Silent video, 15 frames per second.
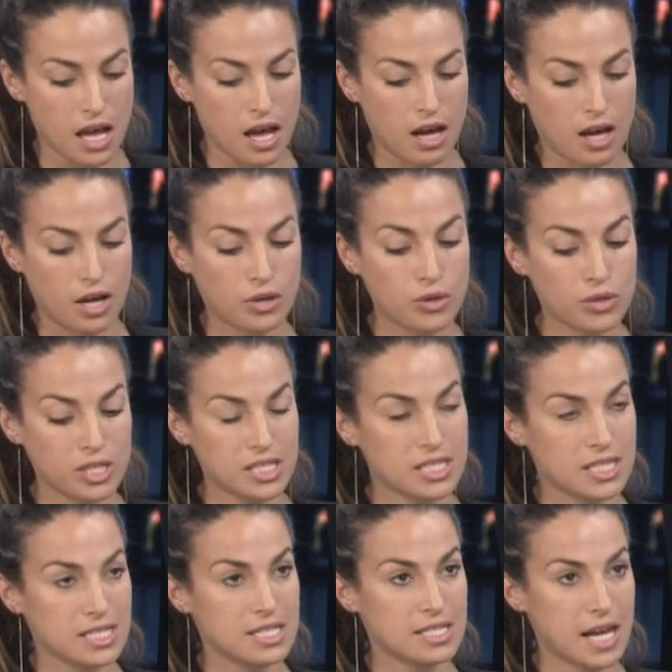according
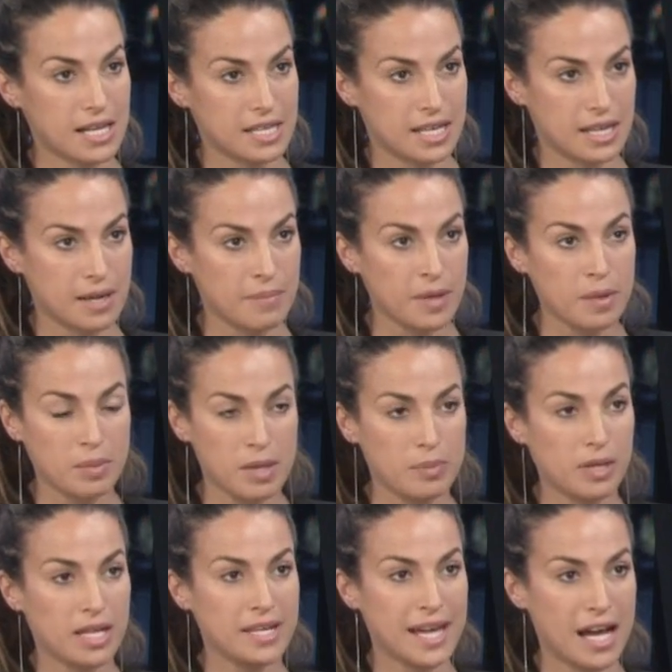to the study,
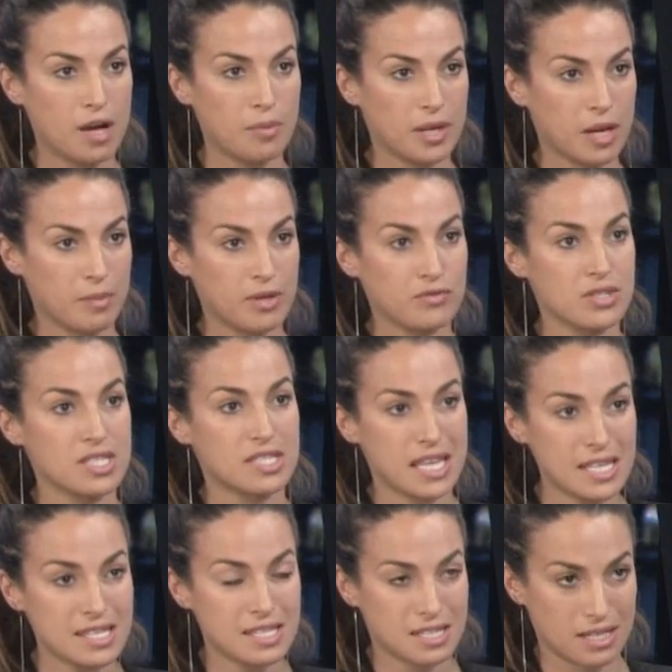people are now becoming
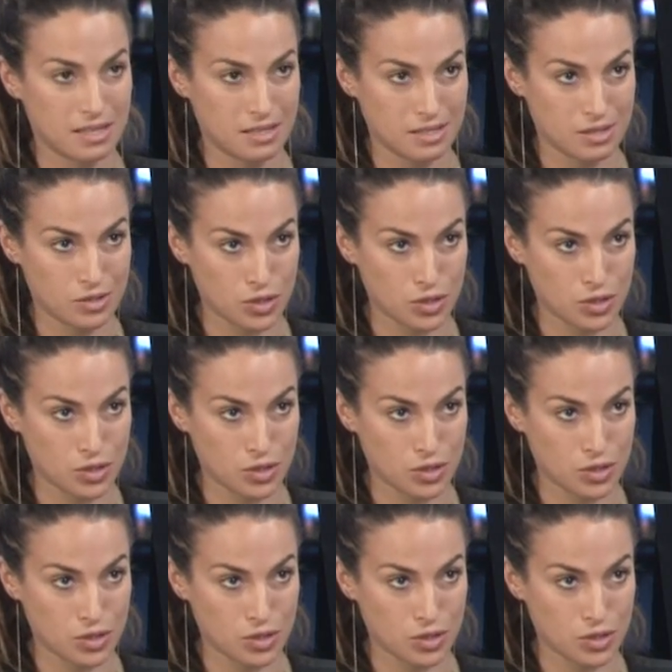resistant